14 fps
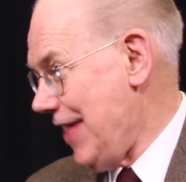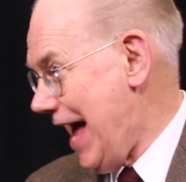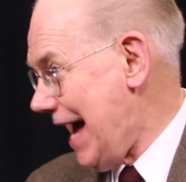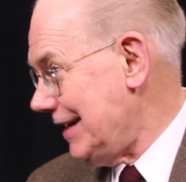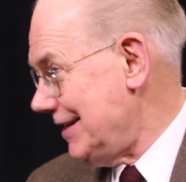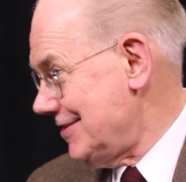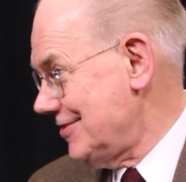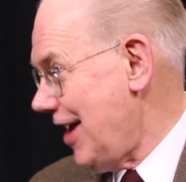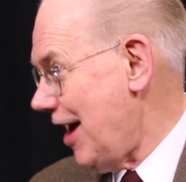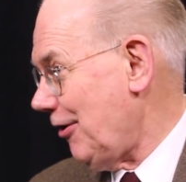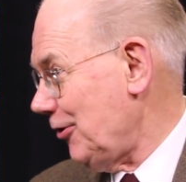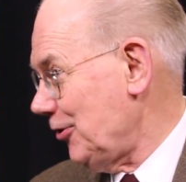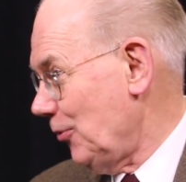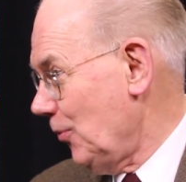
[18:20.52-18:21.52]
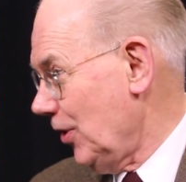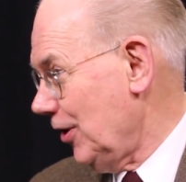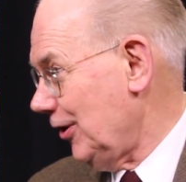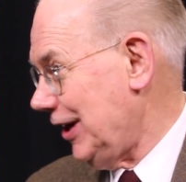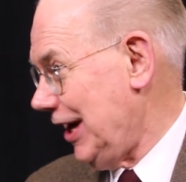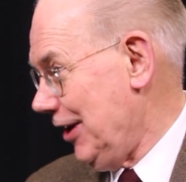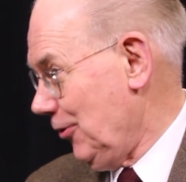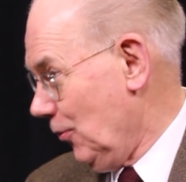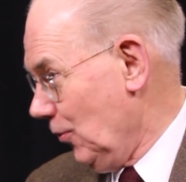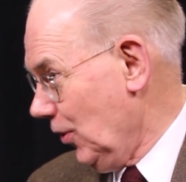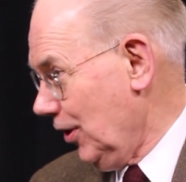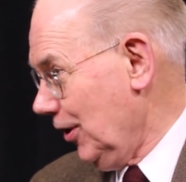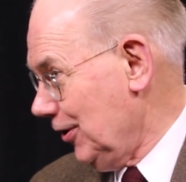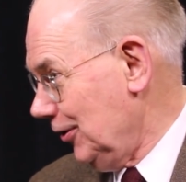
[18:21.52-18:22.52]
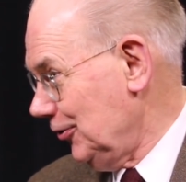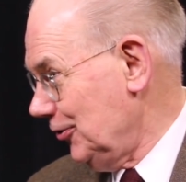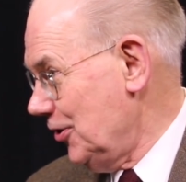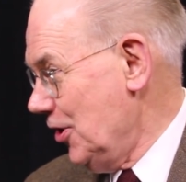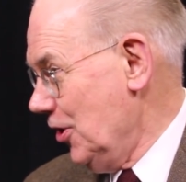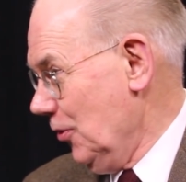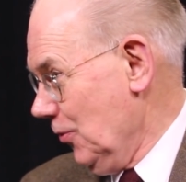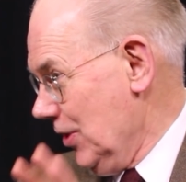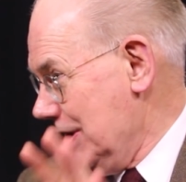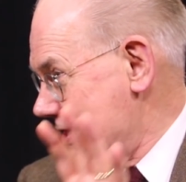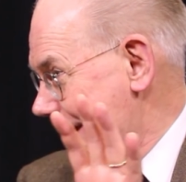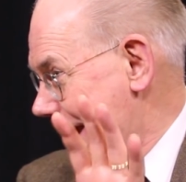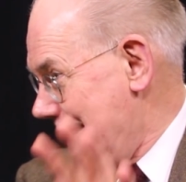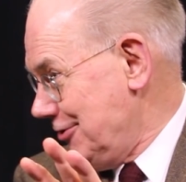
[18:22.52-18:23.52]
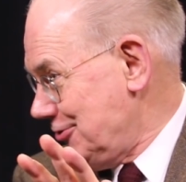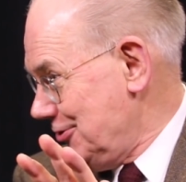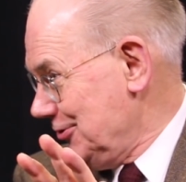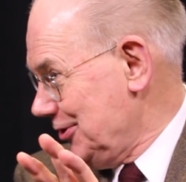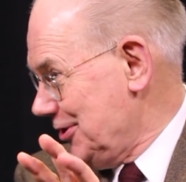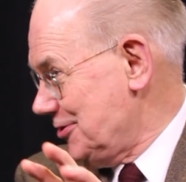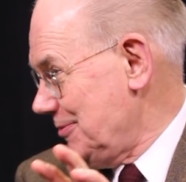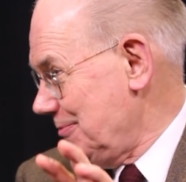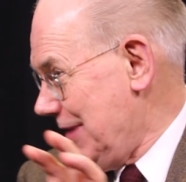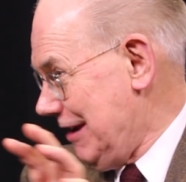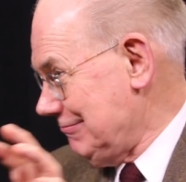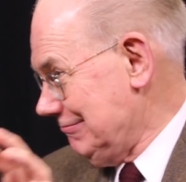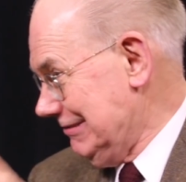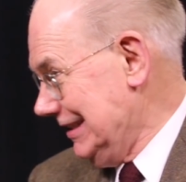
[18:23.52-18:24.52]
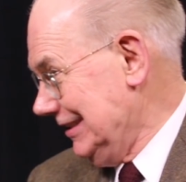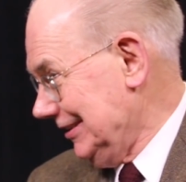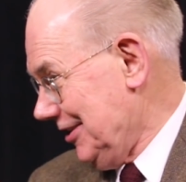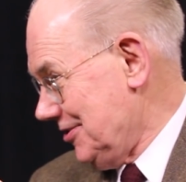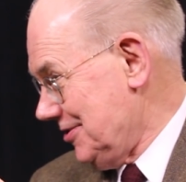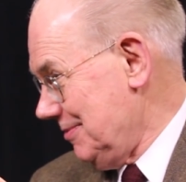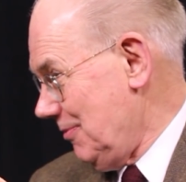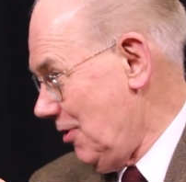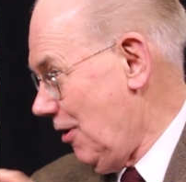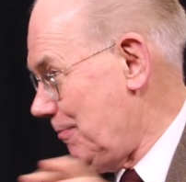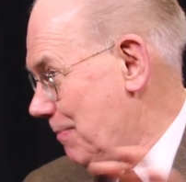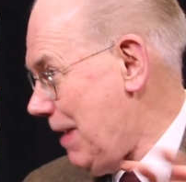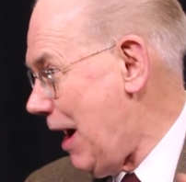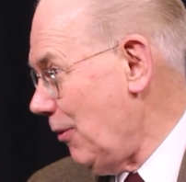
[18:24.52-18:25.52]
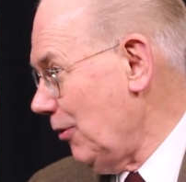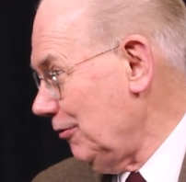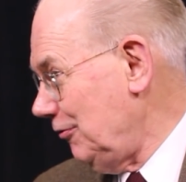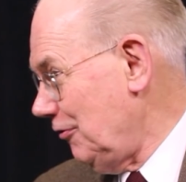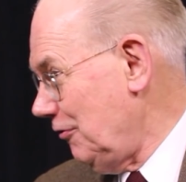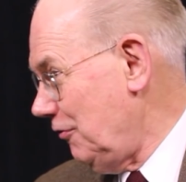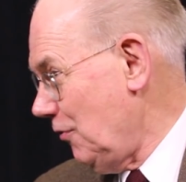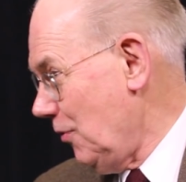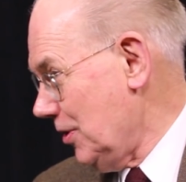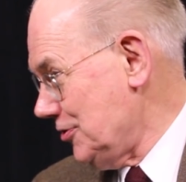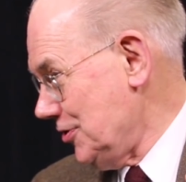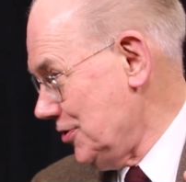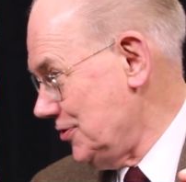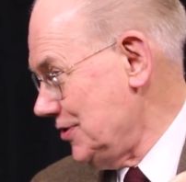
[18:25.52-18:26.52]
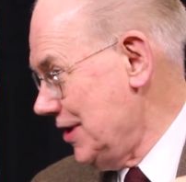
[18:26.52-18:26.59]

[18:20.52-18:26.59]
that is not going to work in a world where nationalism and realism are powerful forces